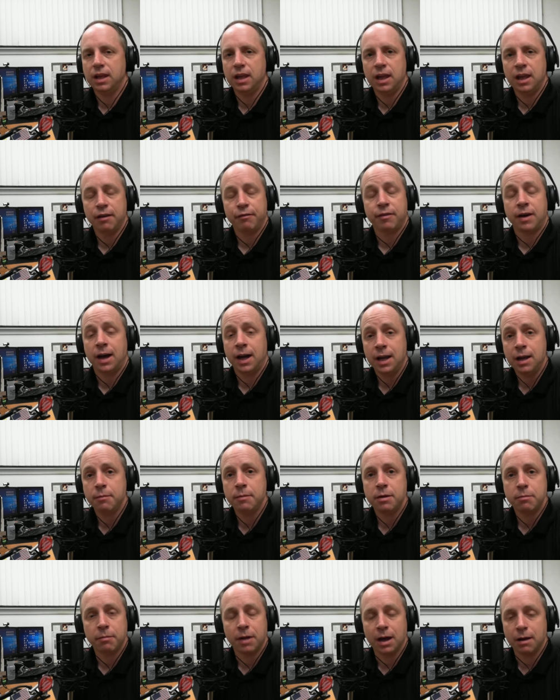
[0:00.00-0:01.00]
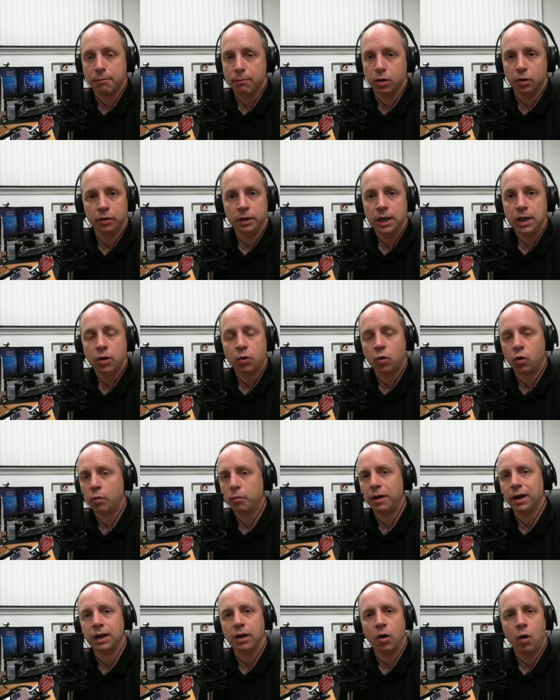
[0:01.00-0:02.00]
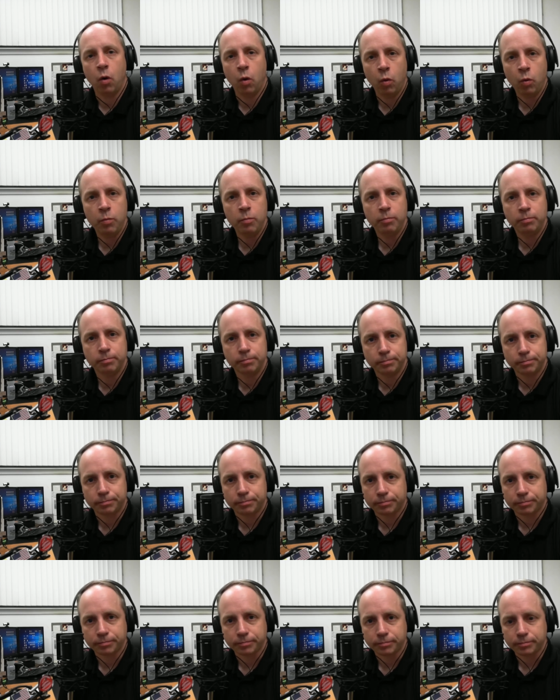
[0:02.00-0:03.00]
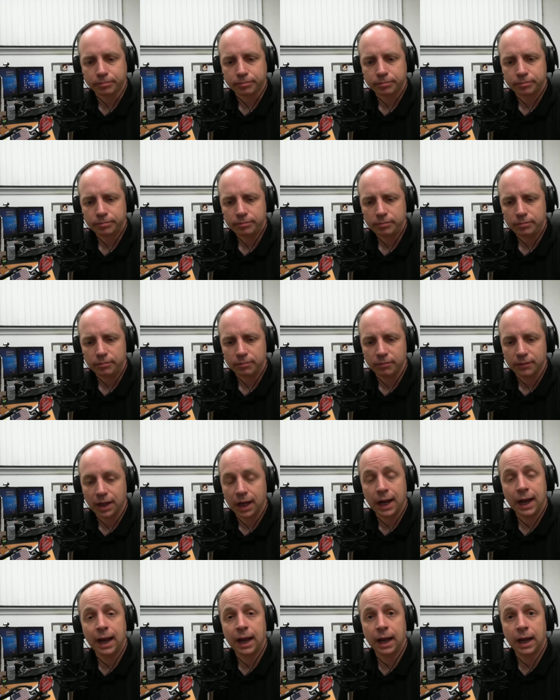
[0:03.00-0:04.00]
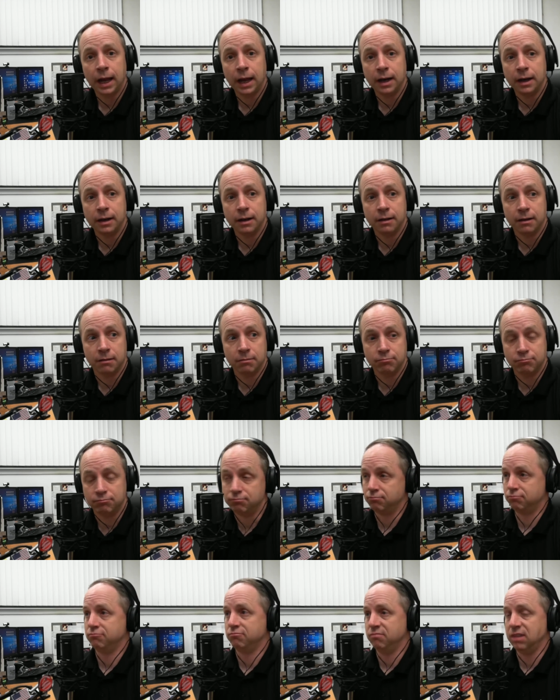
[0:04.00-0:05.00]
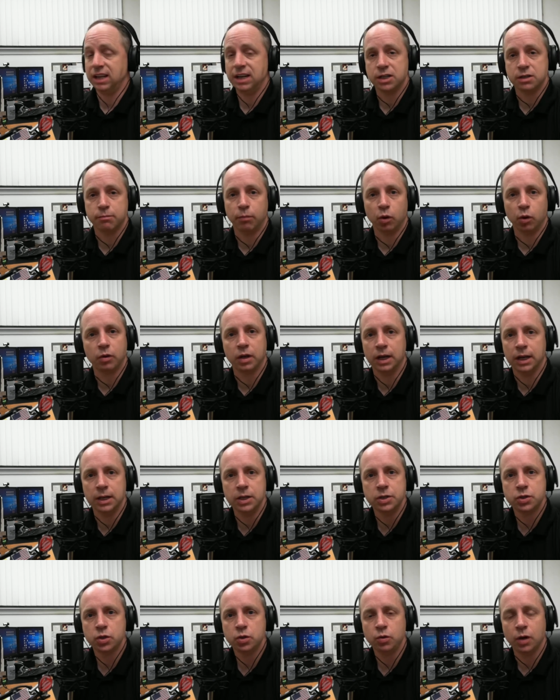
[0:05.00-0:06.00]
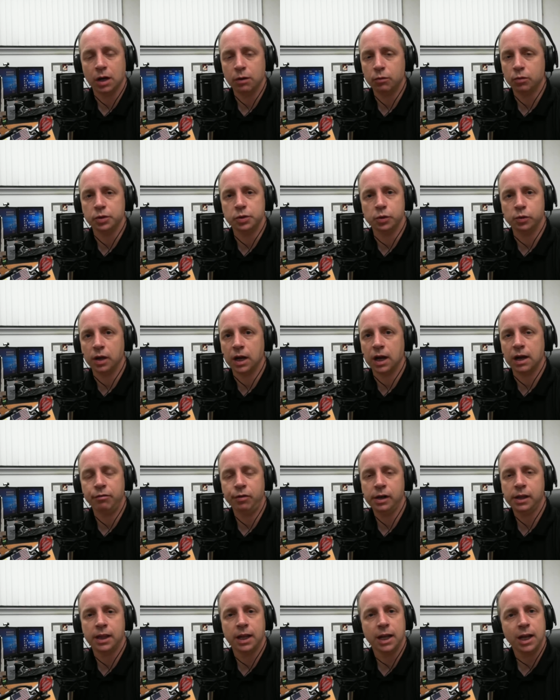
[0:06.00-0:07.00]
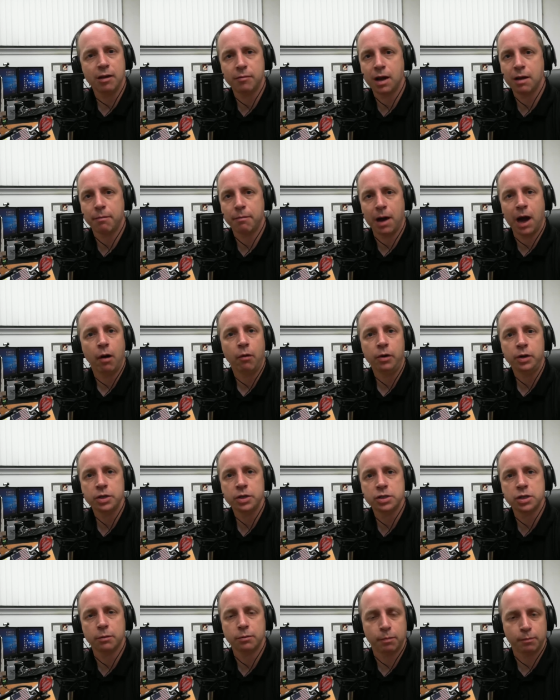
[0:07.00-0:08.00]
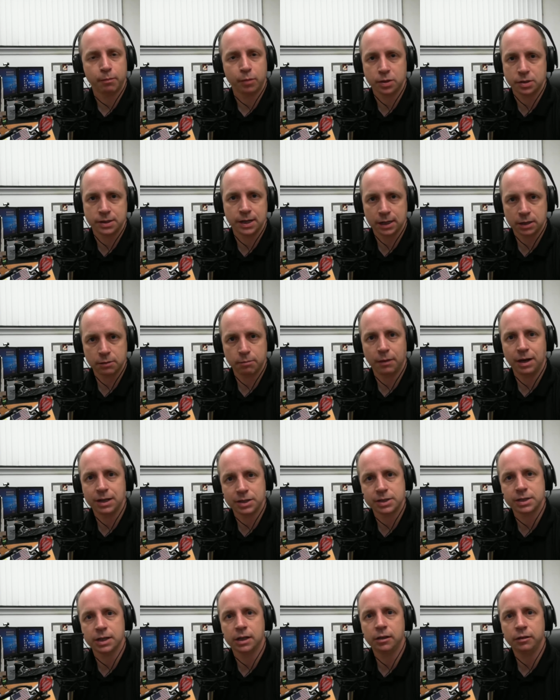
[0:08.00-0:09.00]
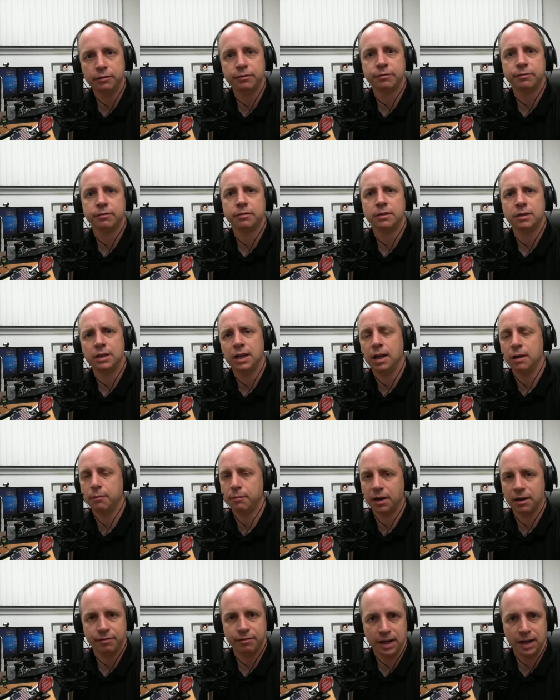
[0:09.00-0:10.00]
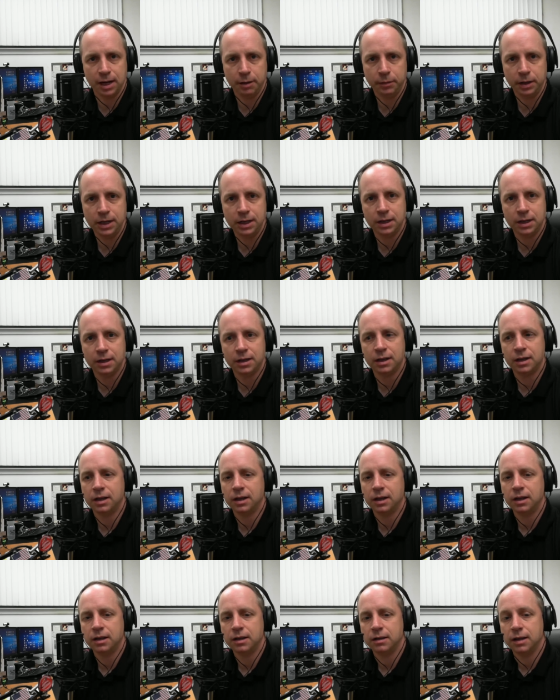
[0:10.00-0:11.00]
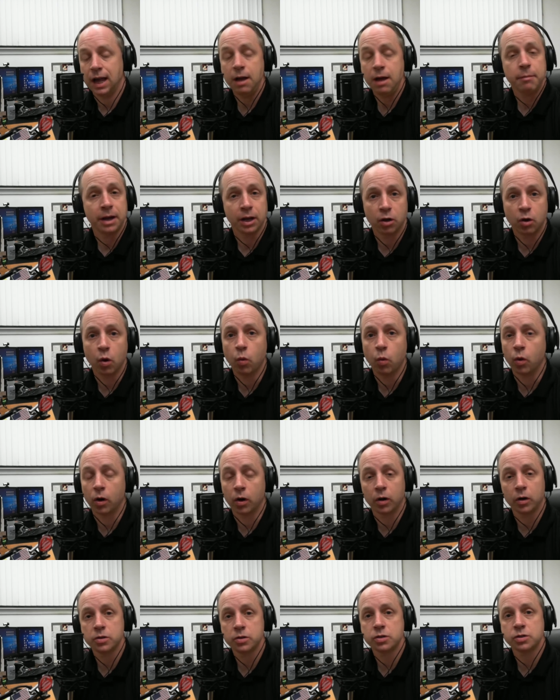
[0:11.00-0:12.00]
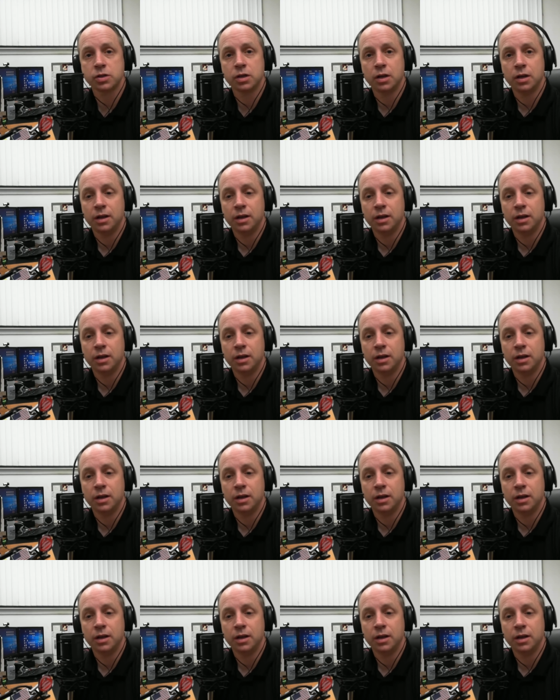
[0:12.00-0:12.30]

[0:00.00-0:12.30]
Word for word: if I am in my building or my home and it is broken into, I will do everything in my power to protect myself and my family and my coworkers